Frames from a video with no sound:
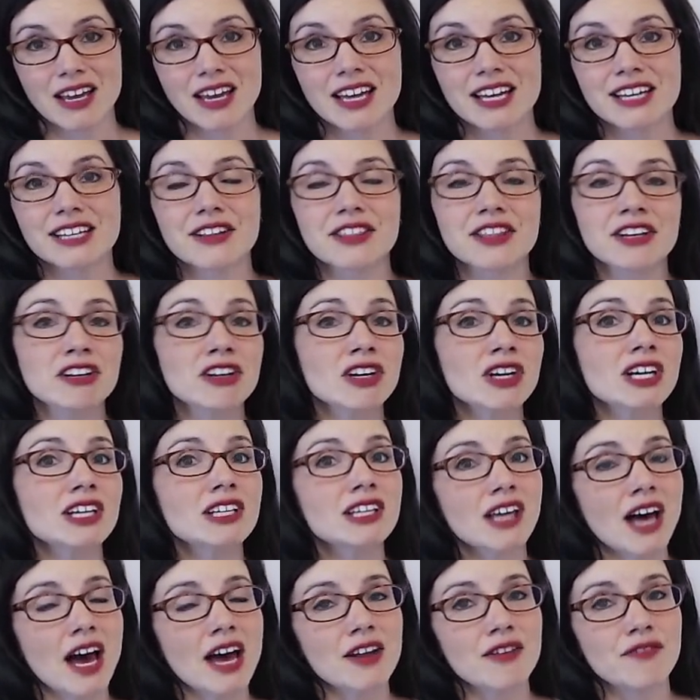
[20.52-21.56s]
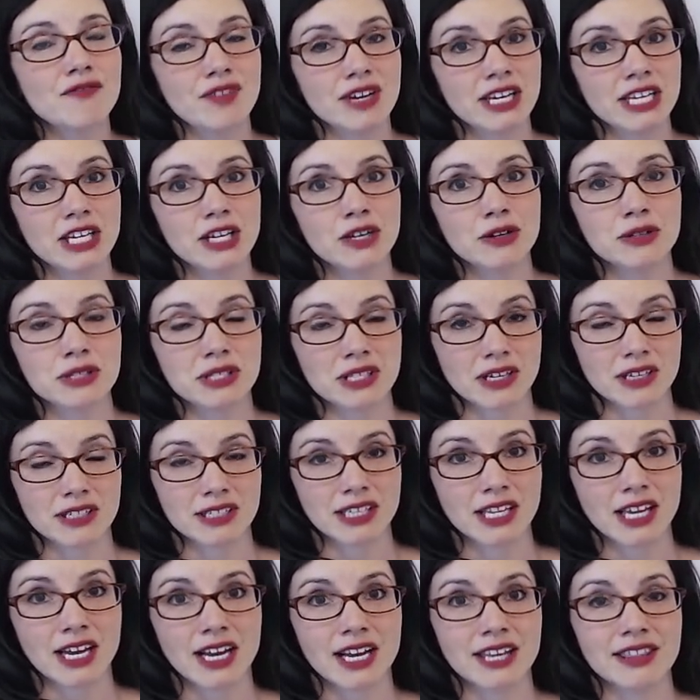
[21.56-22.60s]
Now, there are a lot of videos
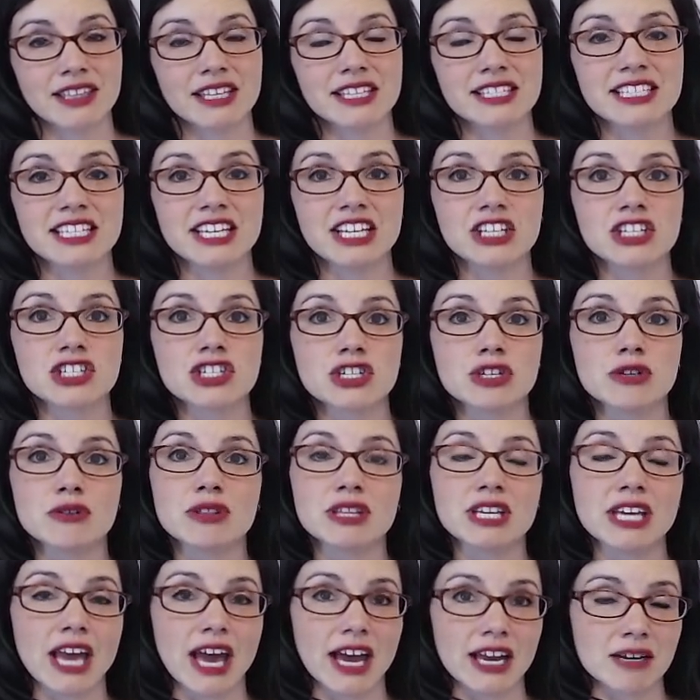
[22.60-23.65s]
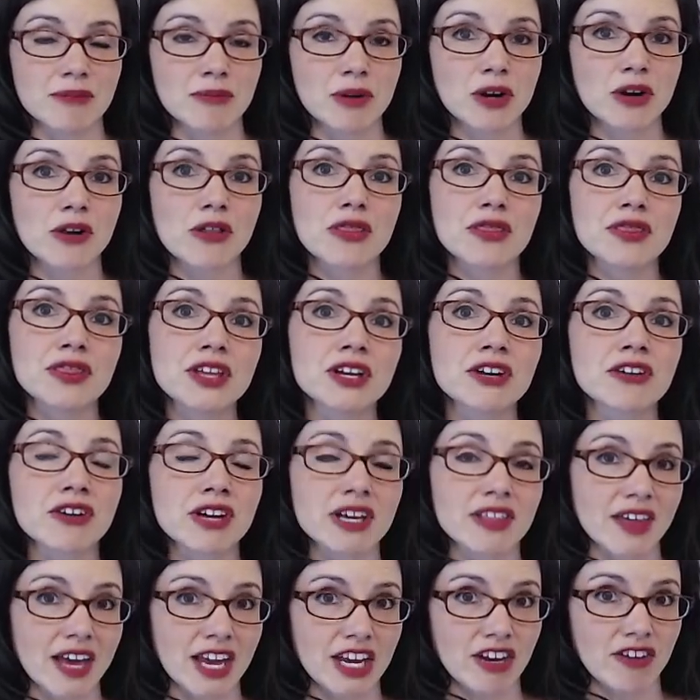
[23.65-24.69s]
online that teach you the NMR theory
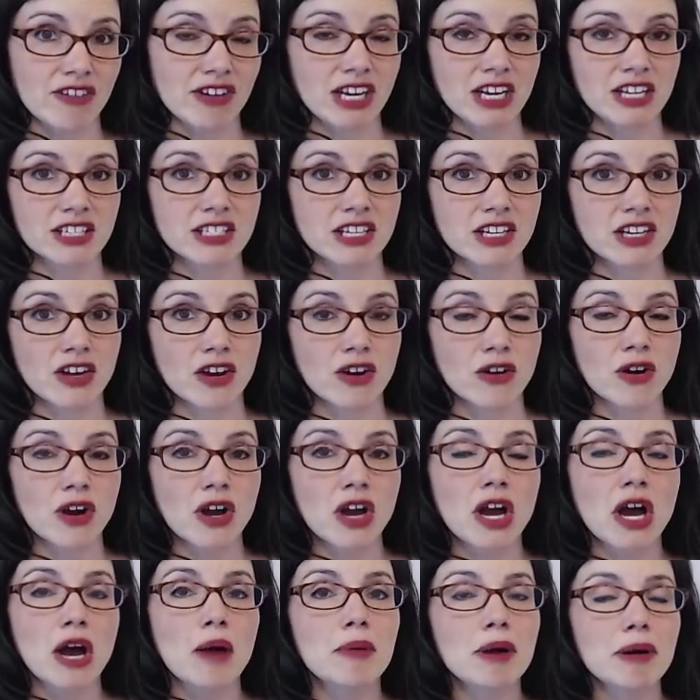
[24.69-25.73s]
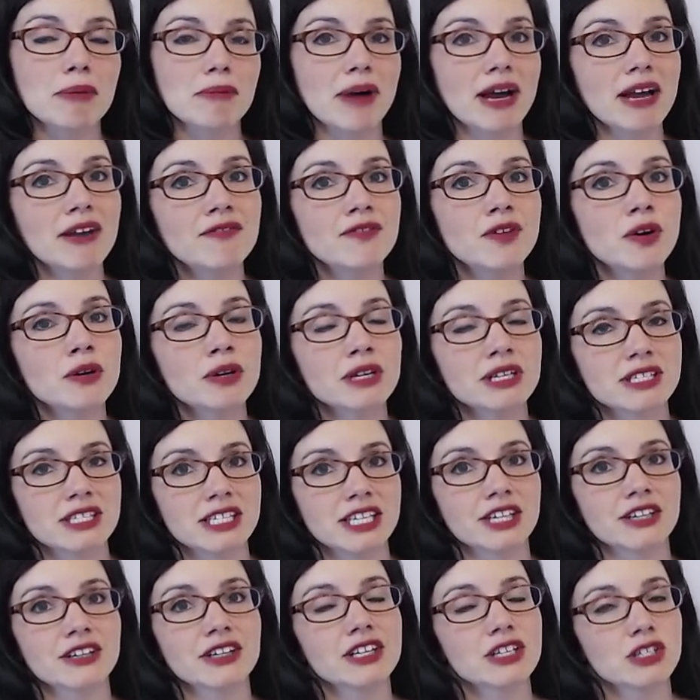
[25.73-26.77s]
that you need to know, but my focus
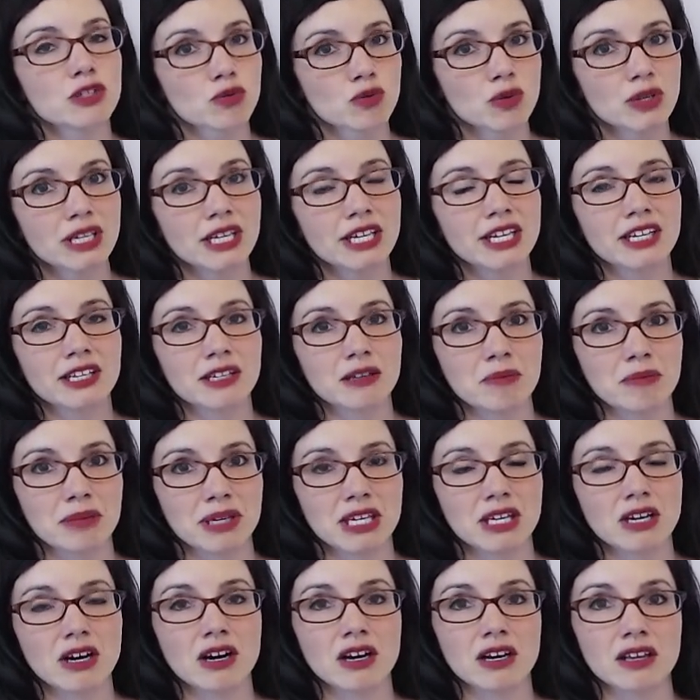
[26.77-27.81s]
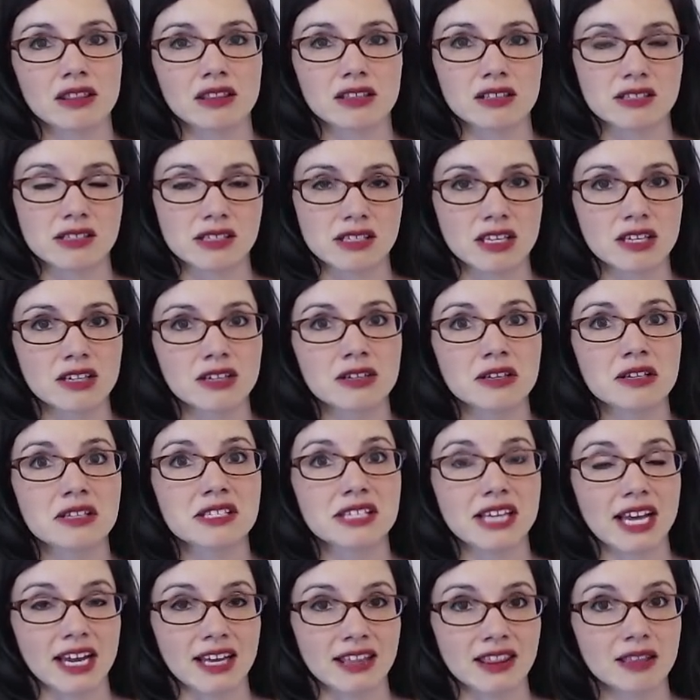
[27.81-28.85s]
here is really going to be on the skills
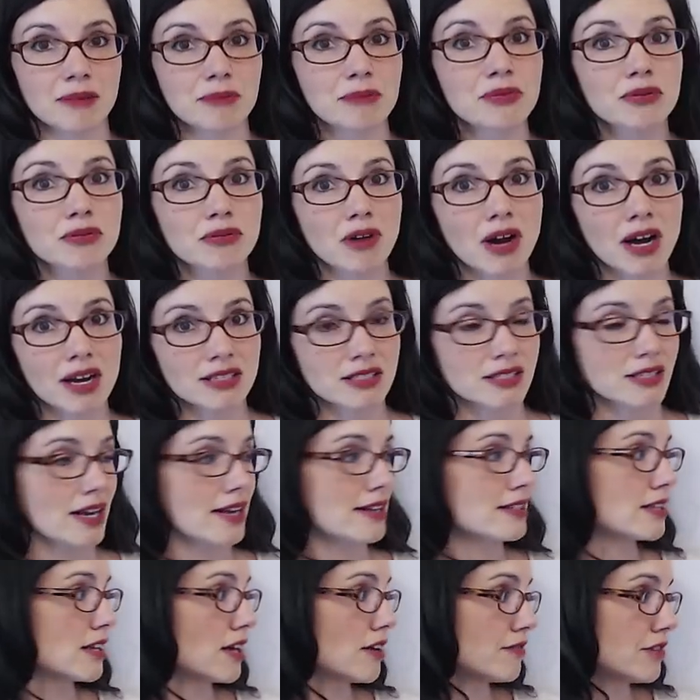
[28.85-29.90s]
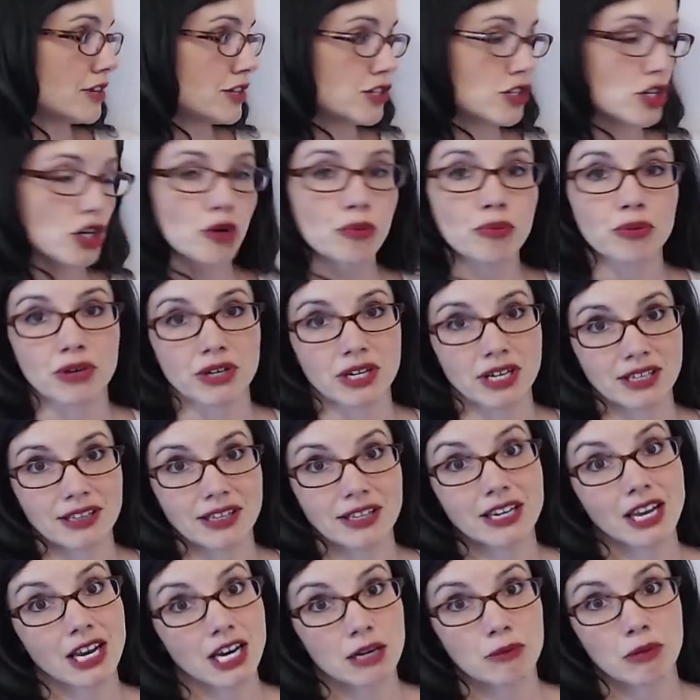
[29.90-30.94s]
and the process of interpreting the
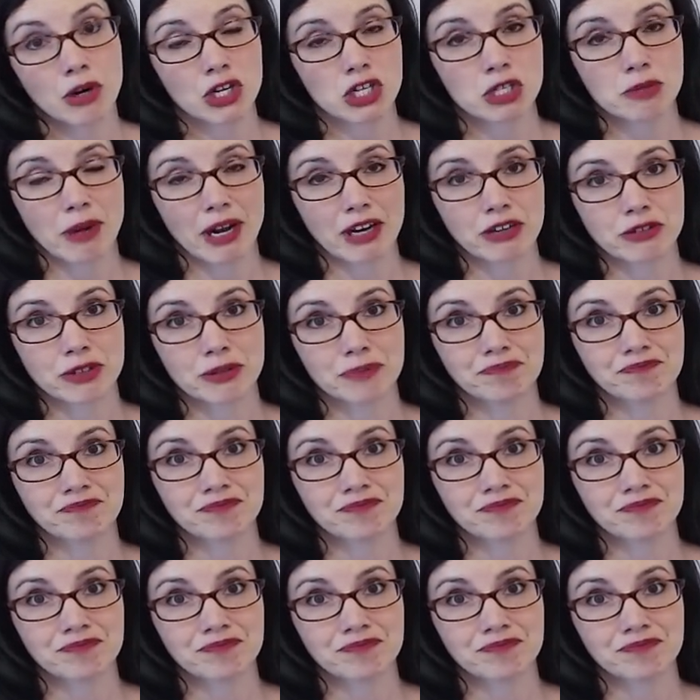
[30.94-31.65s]
NMR spectrum.